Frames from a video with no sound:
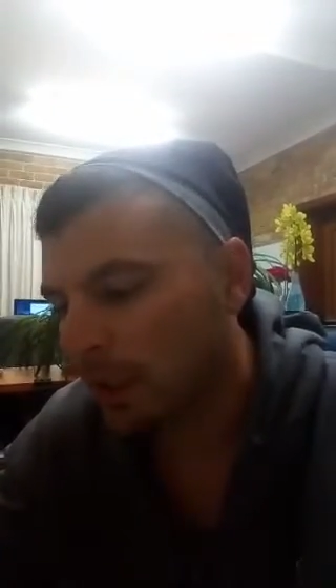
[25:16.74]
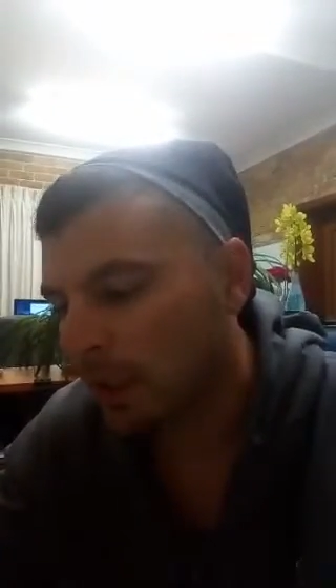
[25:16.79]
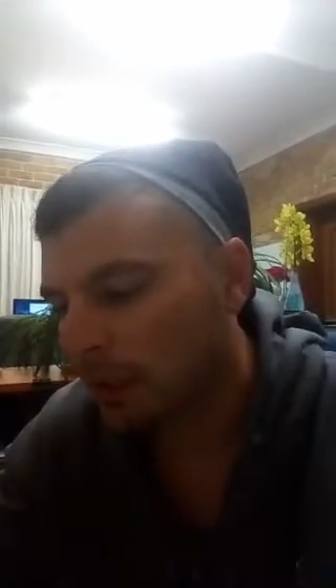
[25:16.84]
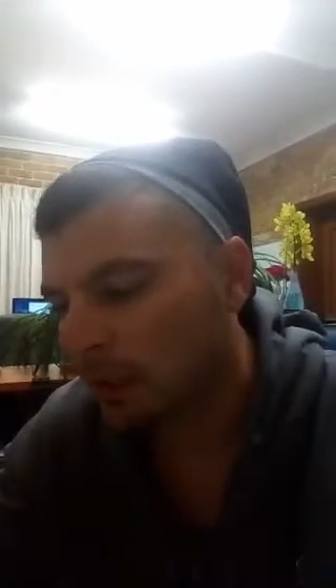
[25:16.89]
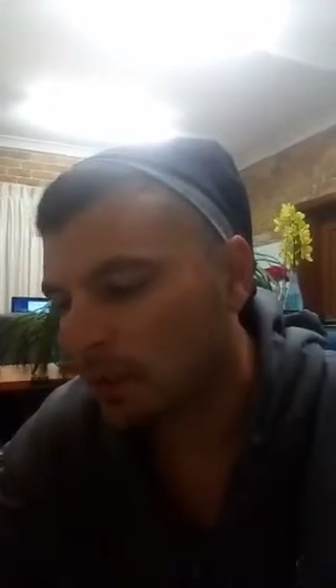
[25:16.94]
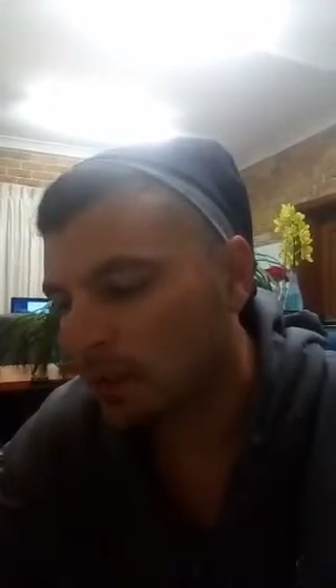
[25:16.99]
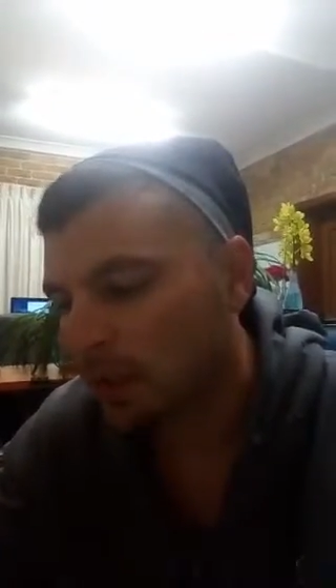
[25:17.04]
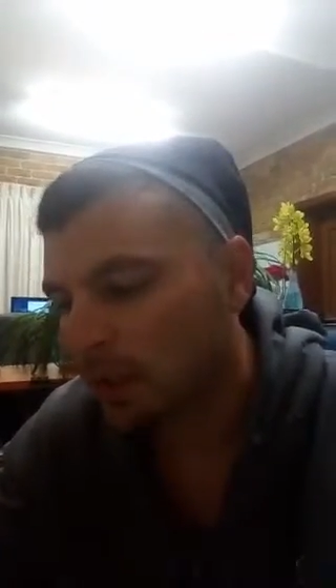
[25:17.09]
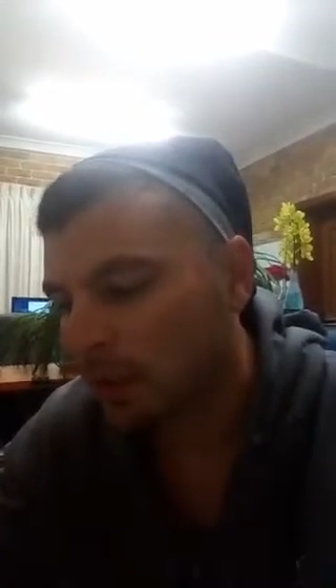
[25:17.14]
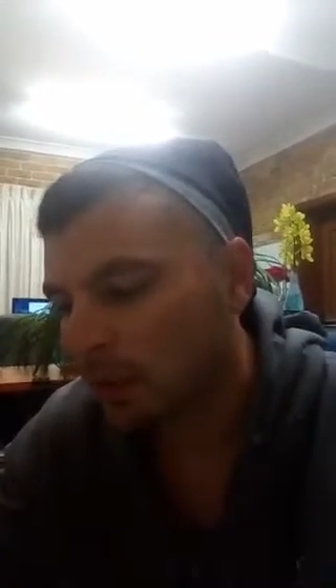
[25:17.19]

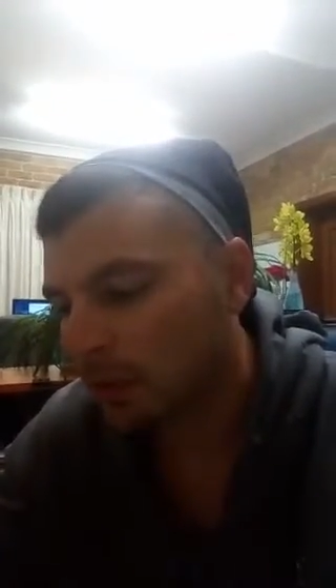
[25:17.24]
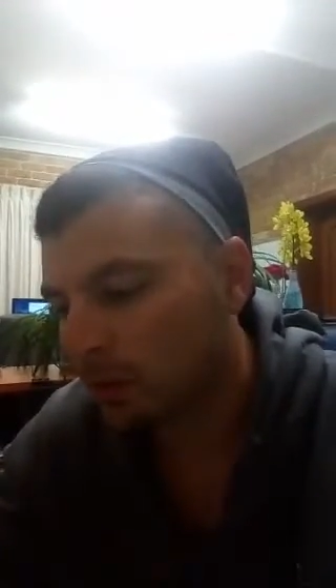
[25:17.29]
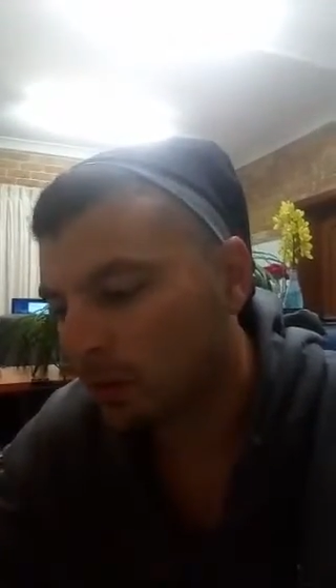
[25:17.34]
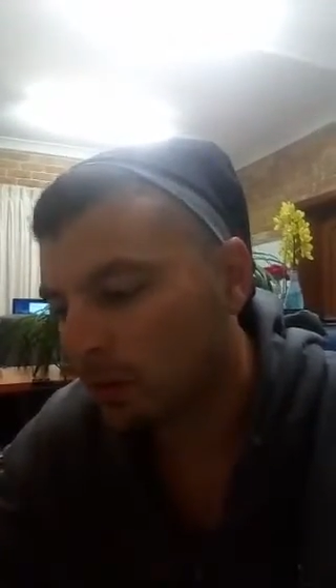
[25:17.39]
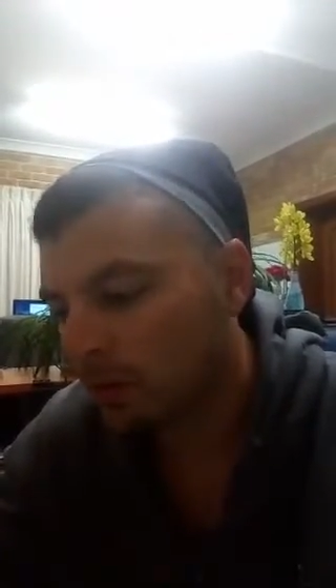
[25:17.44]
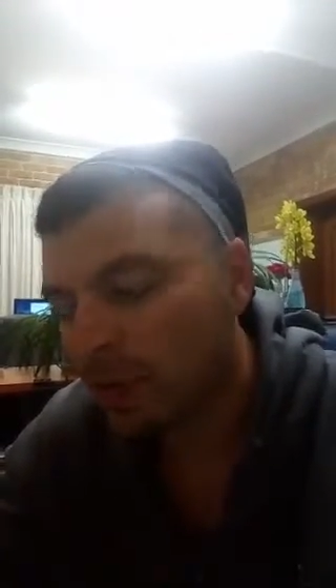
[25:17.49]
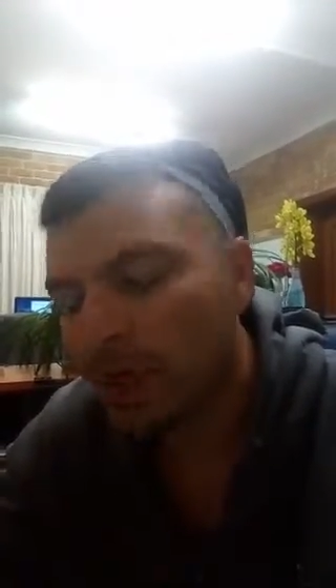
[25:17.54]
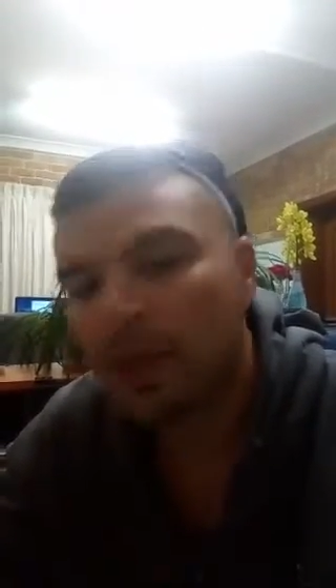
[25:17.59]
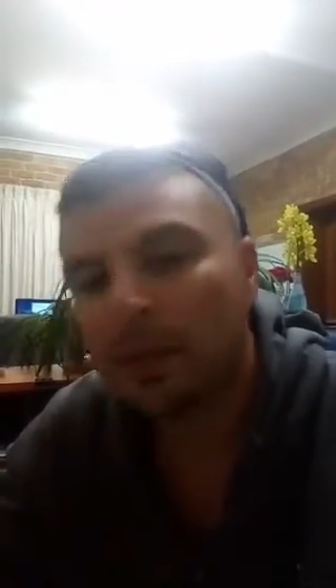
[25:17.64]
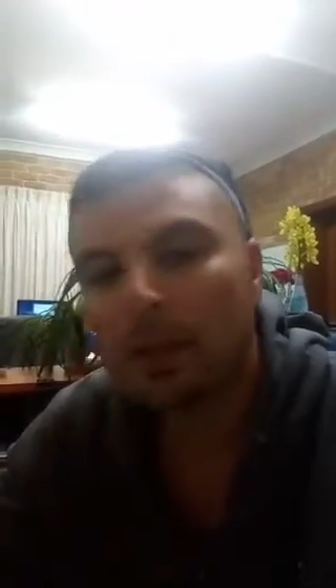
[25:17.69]
And so
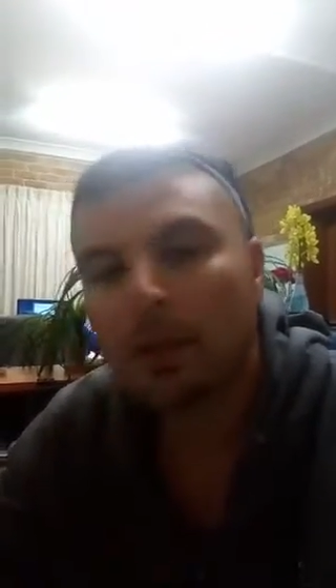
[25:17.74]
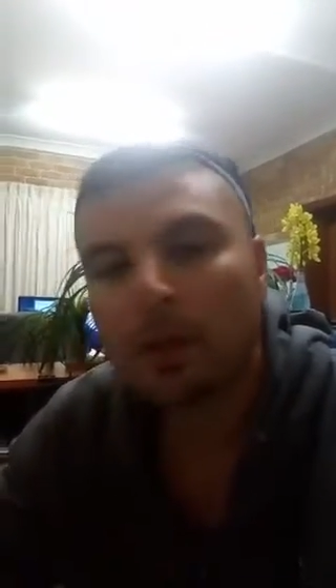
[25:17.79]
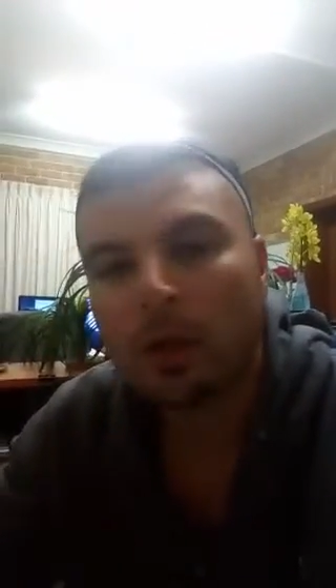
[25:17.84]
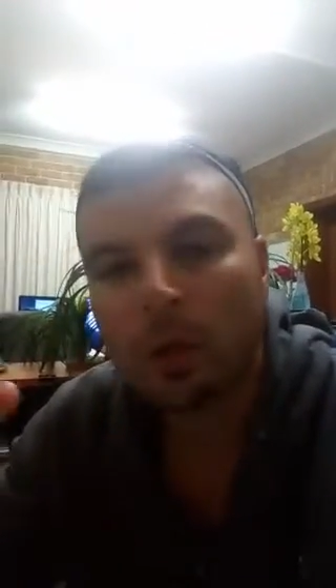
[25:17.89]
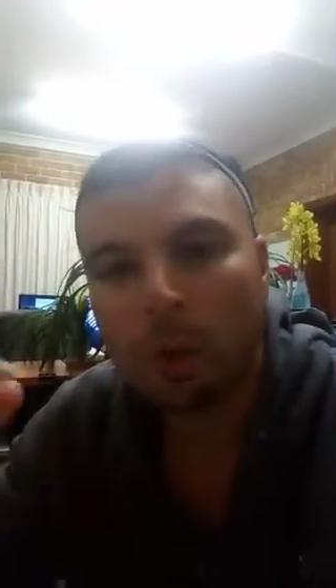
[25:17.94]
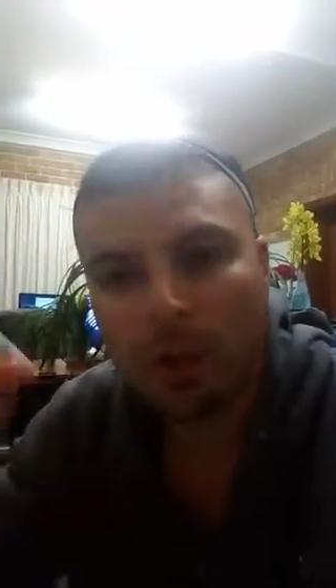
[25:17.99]
that